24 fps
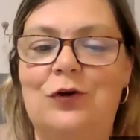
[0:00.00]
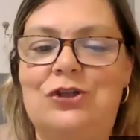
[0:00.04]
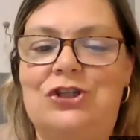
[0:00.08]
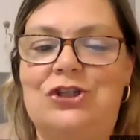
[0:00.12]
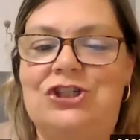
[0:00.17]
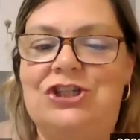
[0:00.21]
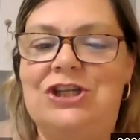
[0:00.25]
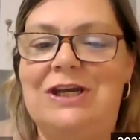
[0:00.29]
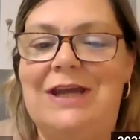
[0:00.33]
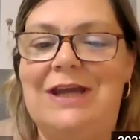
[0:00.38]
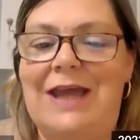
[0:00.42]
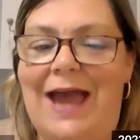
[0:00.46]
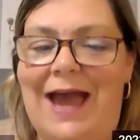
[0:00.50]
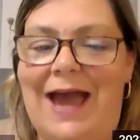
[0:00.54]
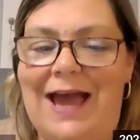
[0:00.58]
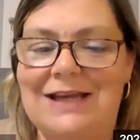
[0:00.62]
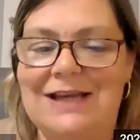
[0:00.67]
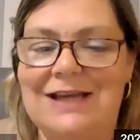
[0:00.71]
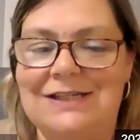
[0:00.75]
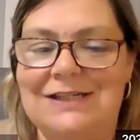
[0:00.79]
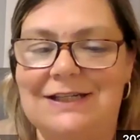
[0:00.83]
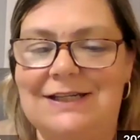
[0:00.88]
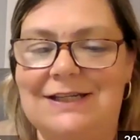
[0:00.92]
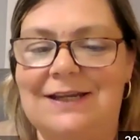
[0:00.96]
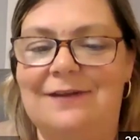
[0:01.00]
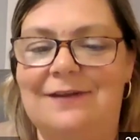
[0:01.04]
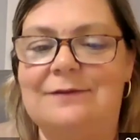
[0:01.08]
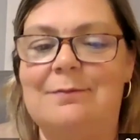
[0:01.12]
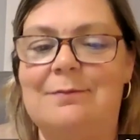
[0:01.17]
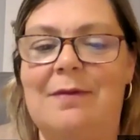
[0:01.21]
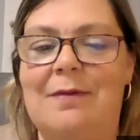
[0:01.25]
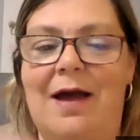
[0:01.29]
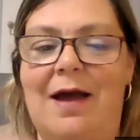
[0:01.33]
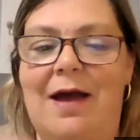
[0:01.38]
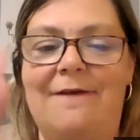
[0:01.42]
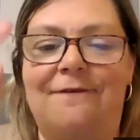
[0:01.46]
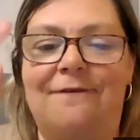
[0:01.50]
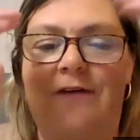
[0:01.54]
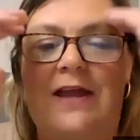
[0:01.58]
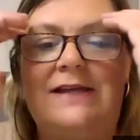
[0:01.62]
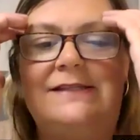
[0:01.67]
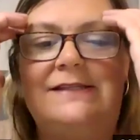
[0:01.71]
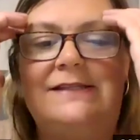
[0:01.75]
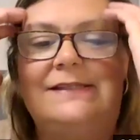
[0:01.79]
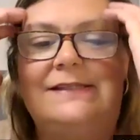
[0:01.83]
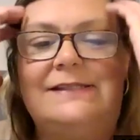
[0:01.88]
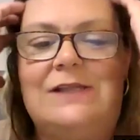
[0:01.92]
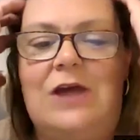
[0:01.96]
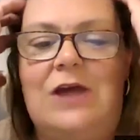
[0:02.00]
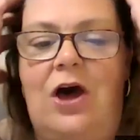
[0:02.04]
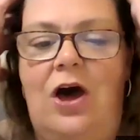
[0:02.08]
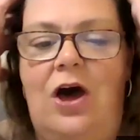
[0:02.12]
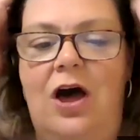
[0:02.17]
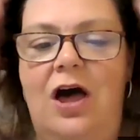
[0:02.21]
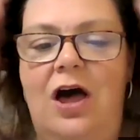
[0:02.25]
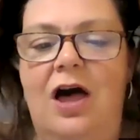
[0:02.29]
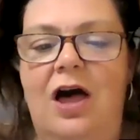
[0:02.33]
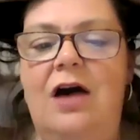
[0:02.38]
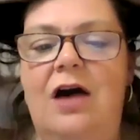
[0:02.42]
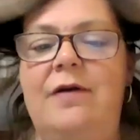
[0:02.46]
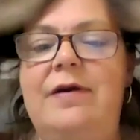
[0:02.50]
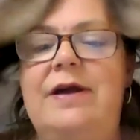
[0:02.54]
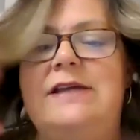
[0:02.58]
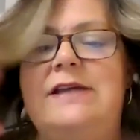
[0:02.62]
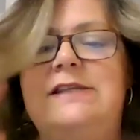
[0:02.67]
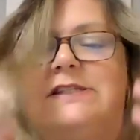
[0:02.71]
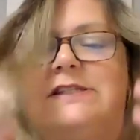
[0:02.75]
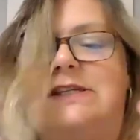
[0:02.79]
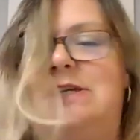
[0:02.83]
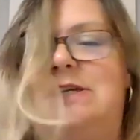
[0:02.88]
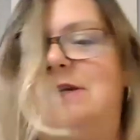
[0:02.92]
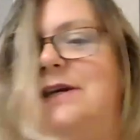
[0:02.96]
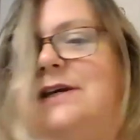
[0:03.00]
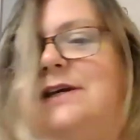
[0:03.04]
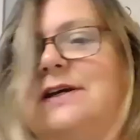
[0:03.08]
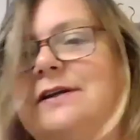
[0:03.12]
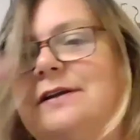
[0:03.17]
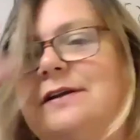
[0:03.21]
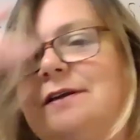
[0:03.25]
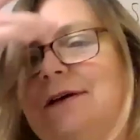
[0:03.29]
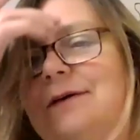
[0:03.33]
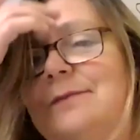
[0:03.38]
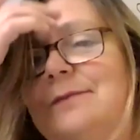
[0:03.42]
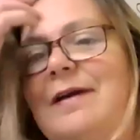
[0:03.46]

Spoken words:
G adjectives. My face is always good.